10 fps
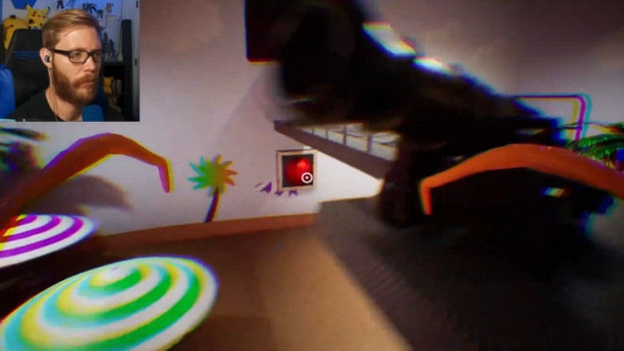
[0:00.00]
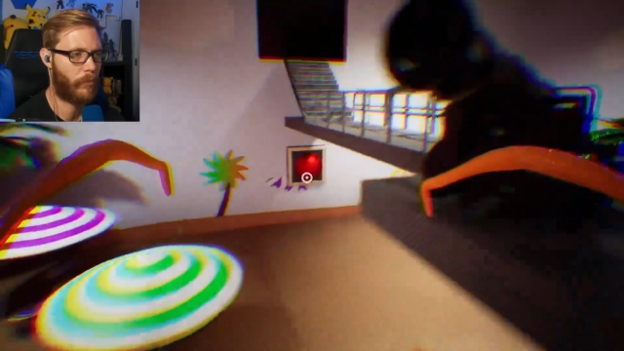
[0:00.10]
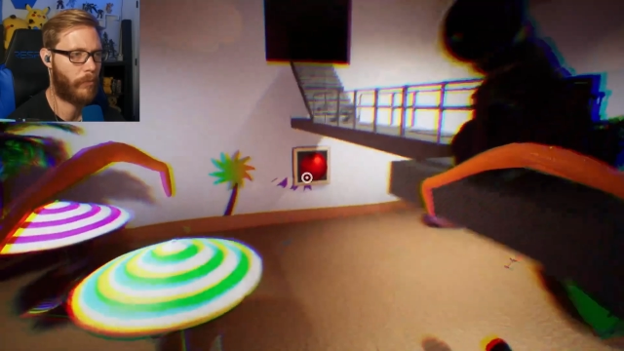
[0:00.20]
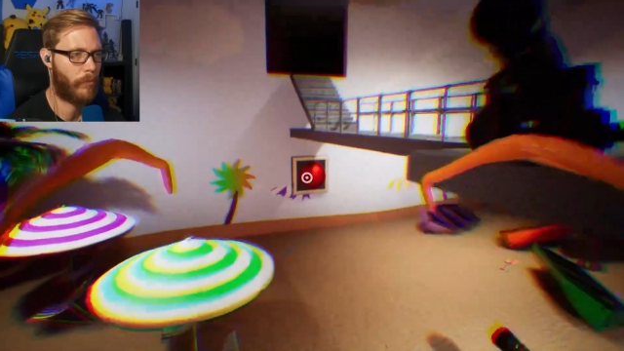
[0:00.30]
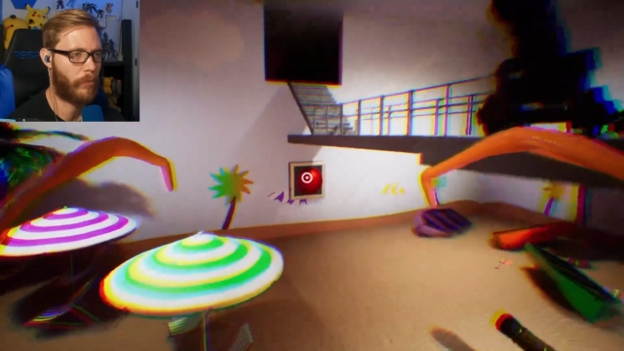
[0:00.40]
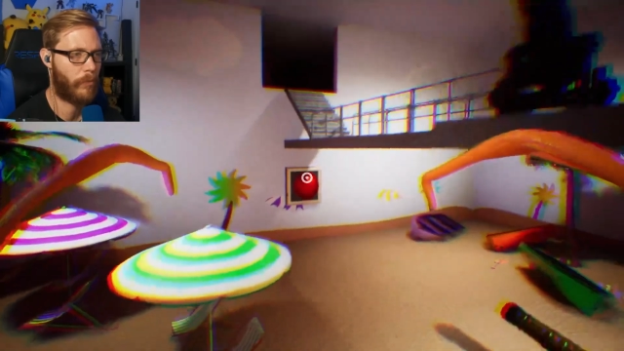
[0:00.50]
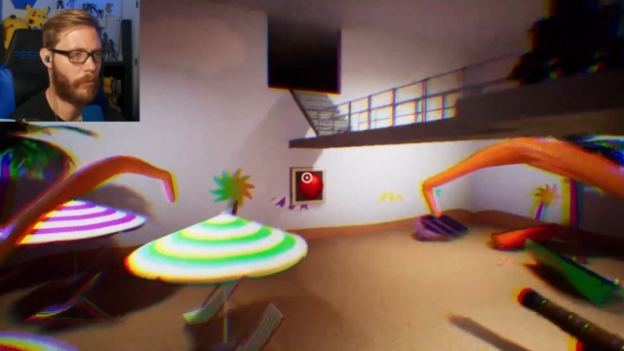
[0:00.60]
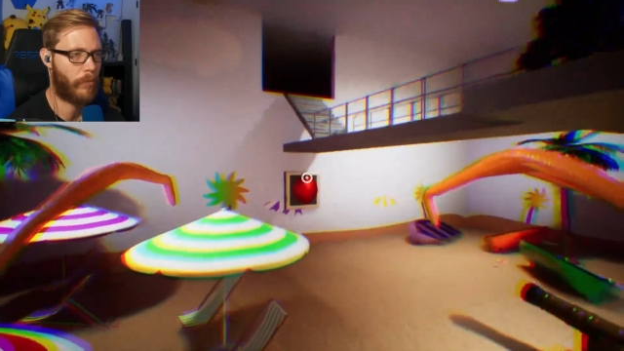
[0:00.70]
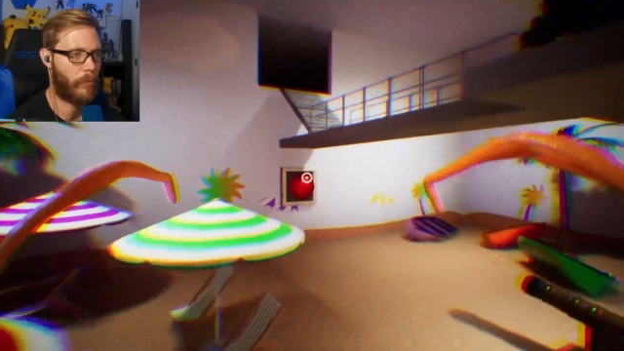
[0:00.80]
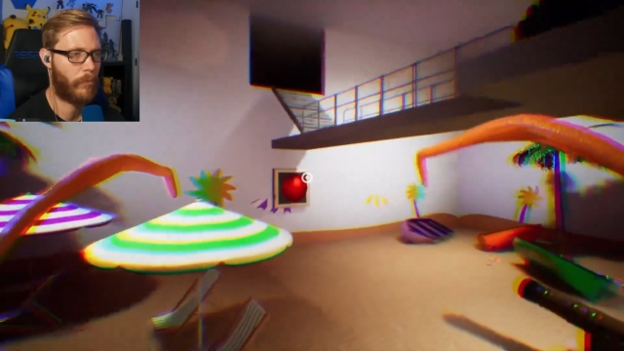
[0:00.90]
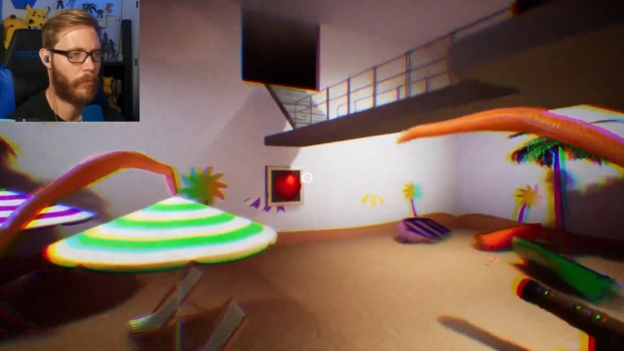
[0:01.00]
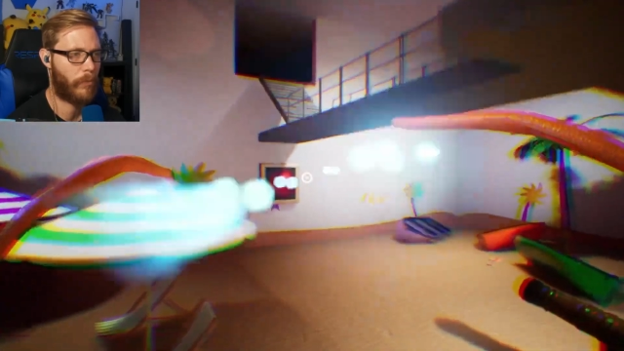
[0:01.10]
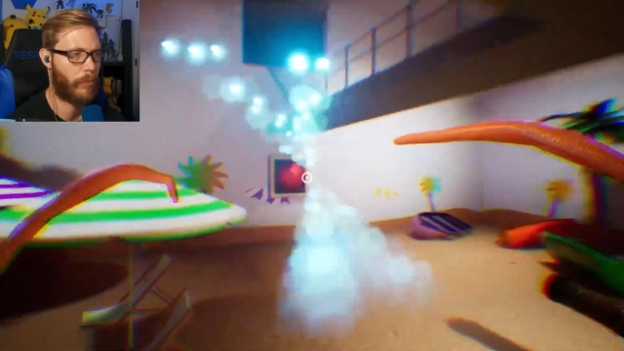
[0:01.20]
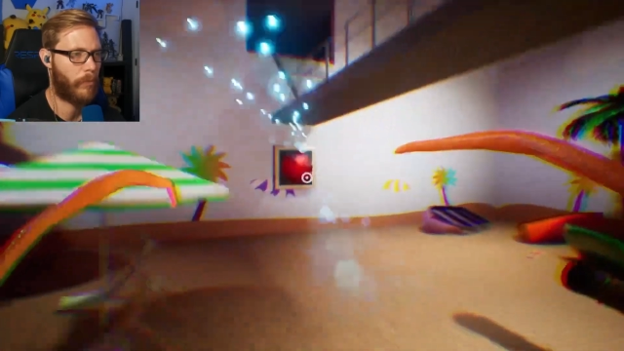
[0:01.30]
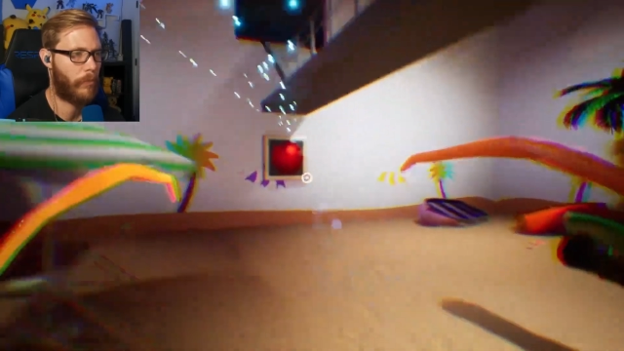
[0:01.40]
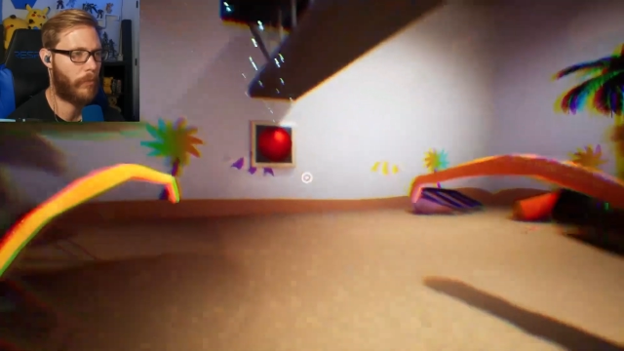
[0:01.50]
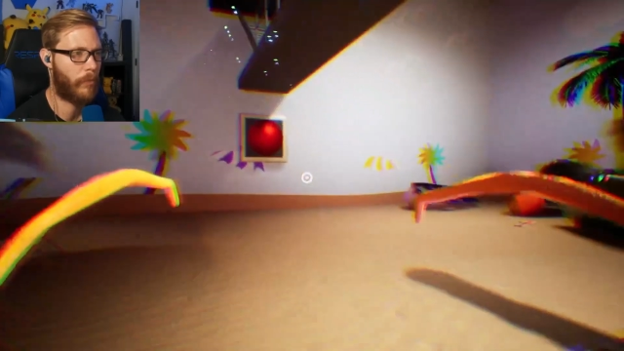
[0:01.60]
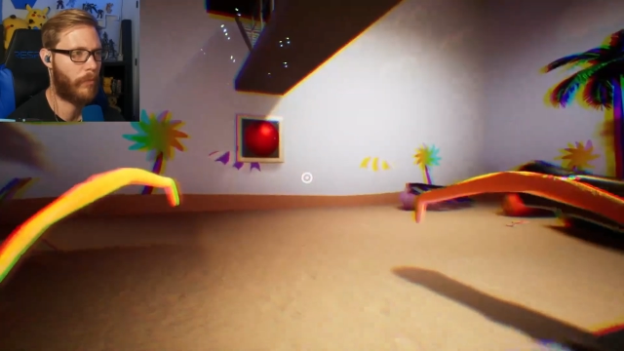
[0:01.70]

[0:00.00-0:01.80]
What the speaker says: (no one is talking)